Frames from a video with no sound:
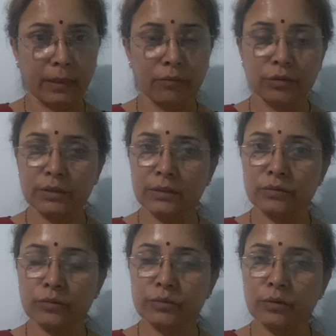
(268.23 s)
What it is
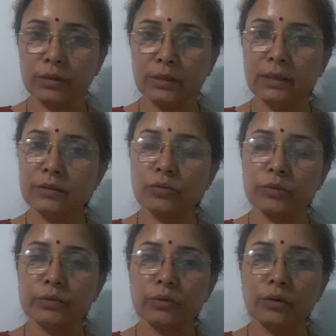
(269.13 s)
also called? It is
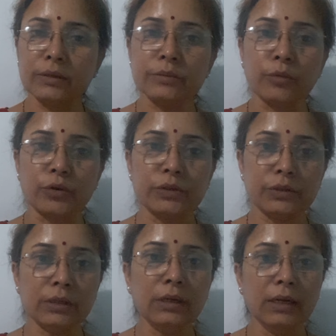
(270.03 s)
also called as
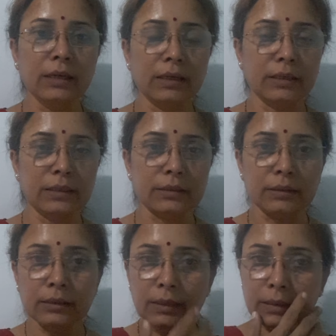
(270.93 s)
moisture
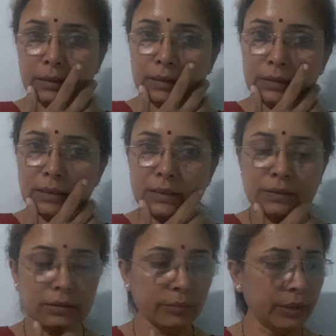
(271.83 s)
region. Then the
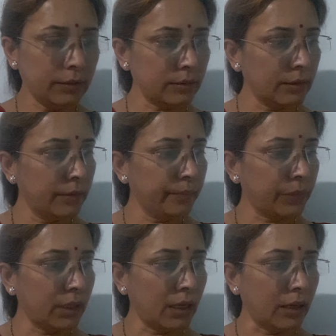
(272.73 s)
next term is
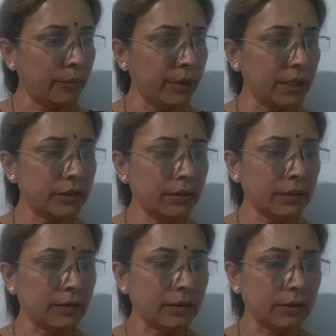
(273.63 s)
abrasion
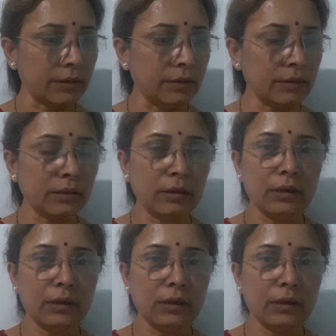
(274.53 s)
resistance.